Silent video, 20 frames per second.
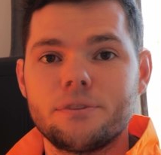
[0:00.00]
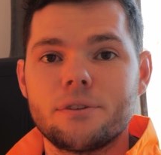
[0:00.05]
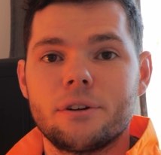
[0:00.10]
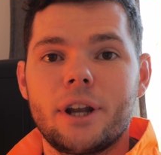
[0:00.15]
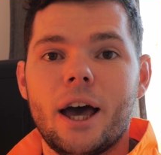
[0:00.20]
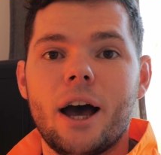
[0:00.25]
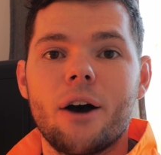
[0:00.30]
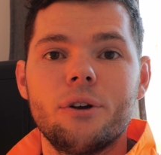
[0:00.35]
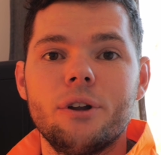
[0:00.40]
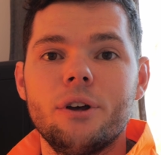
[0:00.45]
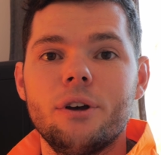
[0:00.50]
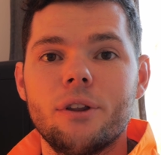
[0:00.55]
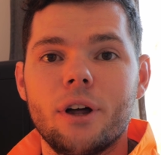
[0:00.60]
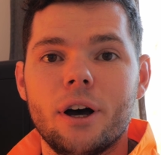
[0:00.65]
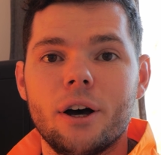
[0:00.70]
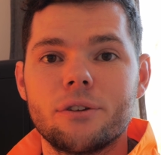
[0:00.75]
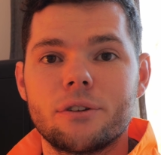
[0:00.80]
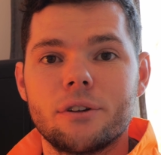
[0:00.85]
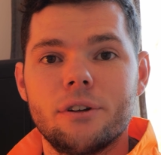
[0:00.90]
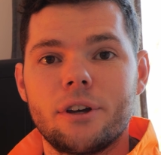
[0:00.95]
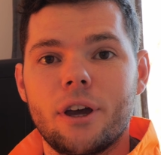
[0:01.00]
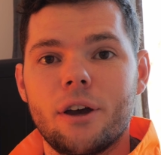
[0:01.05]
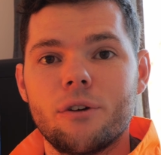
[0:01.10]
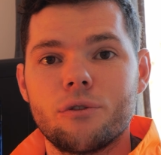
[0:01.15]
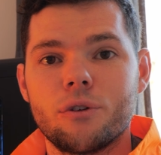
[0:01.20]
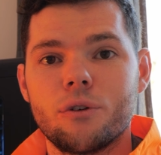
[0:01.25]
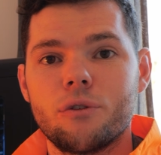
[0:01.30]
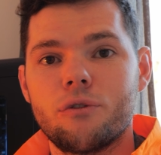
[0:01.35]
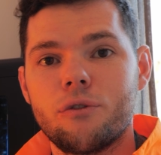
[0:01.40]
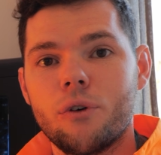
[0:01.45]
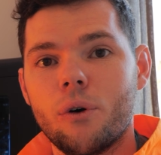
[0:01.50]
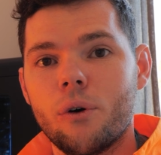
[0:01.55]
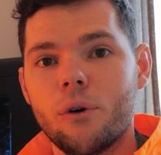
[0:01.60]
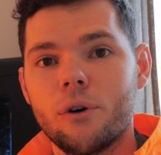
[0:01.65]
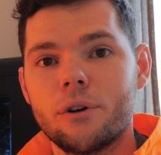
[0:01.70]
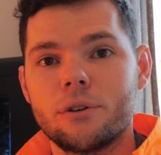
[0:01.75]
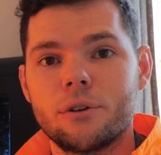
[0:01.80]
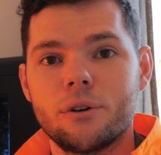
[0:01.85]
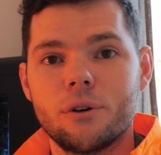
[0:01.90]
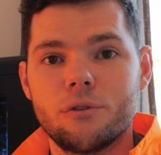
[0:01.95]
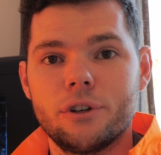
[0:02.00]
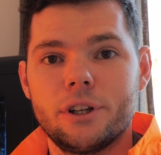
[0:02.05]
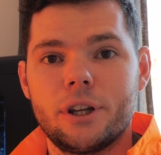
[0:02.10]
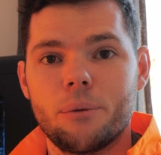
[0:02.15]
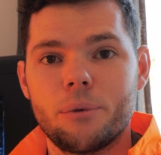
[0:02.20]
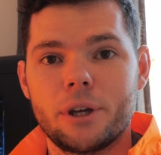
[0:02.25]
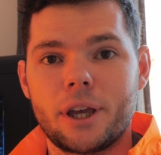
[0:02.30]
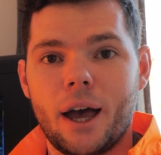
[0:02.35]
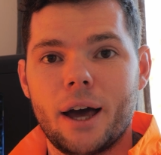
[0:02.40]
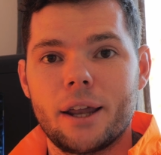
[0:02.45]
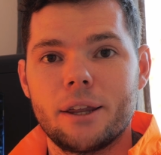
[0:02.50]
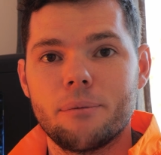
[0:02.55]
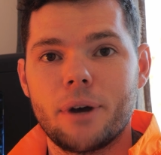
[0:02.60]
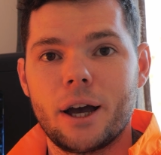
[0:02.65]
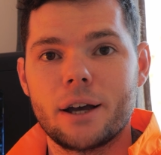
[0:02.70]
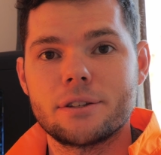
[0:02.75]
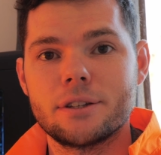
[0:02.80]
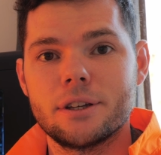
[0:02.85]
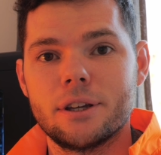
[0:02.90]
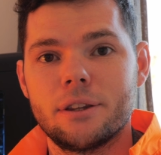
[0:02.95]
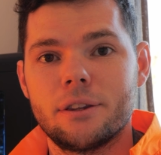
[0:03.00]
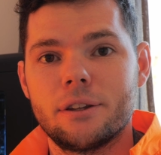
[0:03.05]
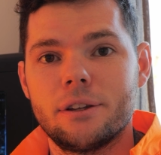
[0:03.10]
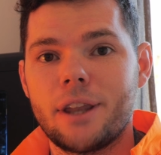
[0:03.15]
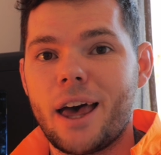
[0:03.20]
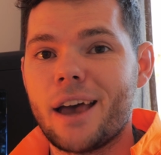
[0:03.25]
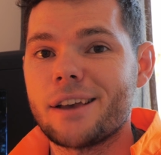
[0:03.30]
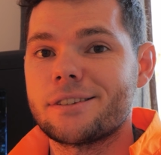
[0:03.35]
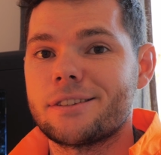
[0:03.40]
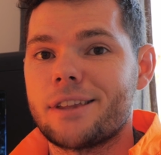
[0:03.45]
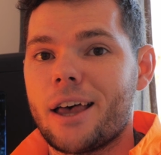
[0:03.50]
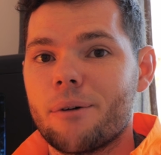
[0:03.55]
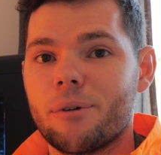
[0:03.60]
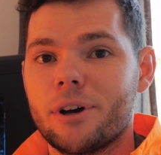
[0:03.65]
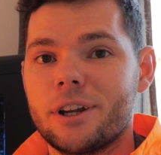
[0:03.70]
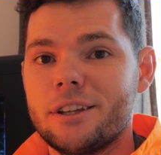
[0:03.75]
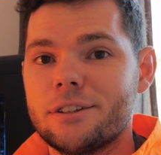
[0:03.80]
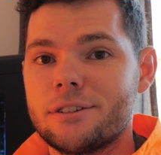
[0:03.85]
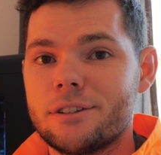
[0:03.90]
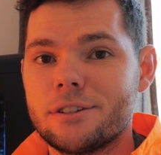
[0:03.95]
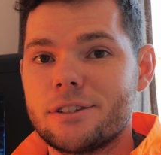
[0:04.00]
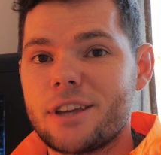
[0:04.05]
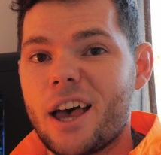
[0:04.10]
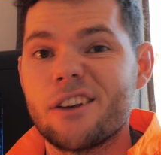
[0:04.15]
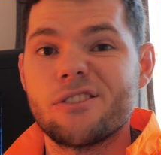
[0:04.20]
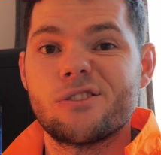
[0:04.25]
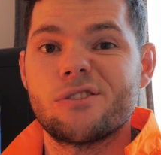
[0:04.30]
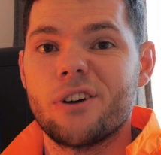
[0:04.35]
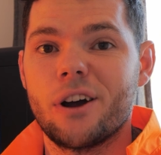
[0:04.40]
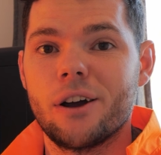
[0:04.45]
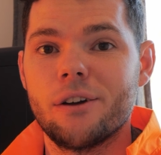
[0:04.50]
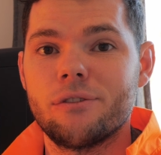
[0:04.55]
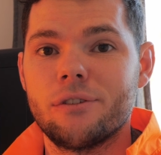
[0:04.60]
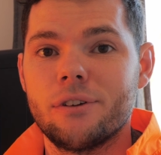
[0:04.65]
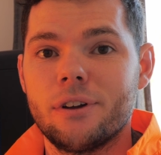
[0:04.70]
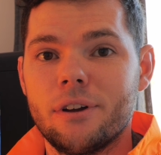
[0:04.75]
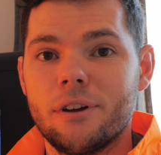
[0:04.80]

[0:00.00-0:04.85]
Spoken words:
So I now knew that I was going to go for a Ford or VW Caddy Maxi. The next step, I needed to test drive